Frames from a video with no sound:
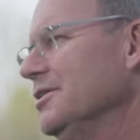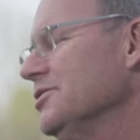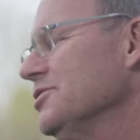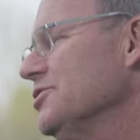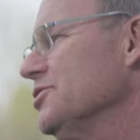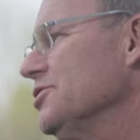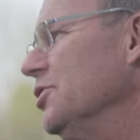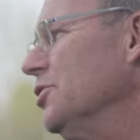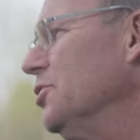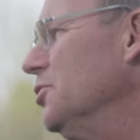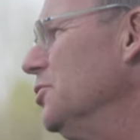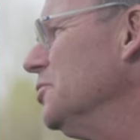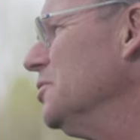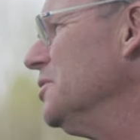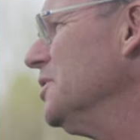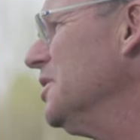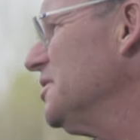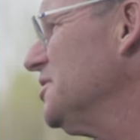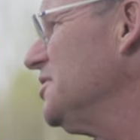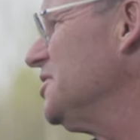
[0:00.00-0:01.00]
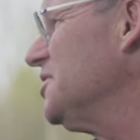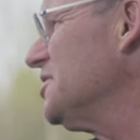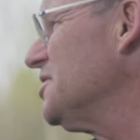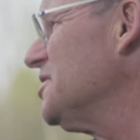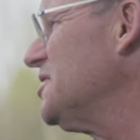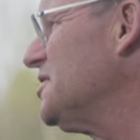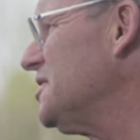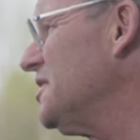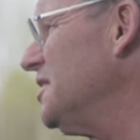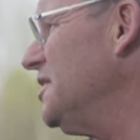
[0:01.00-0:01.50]
So let's
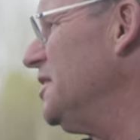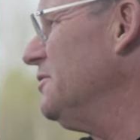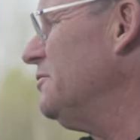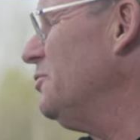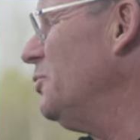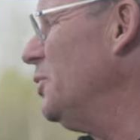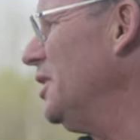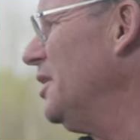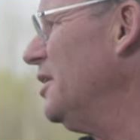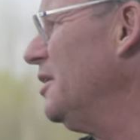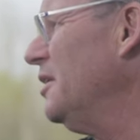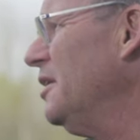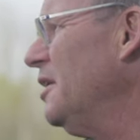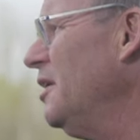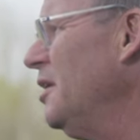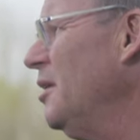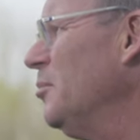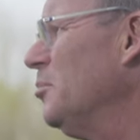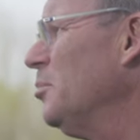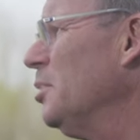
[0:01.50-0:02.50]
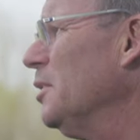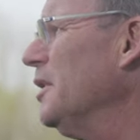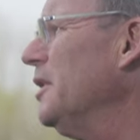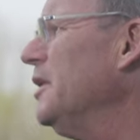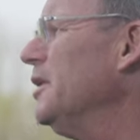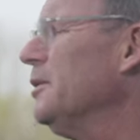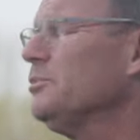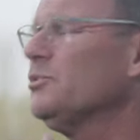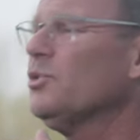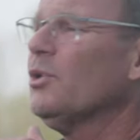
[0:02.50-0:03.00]
just see if we can
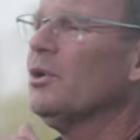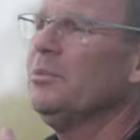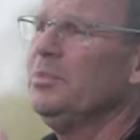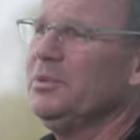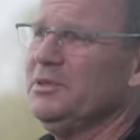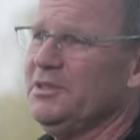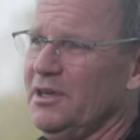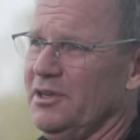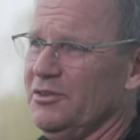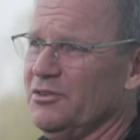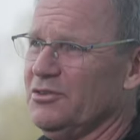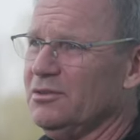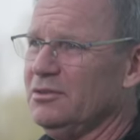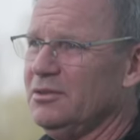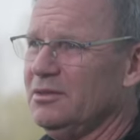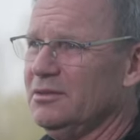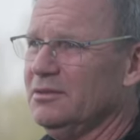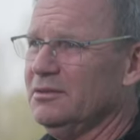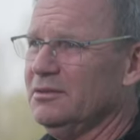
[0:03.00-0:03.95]
play up to our potential.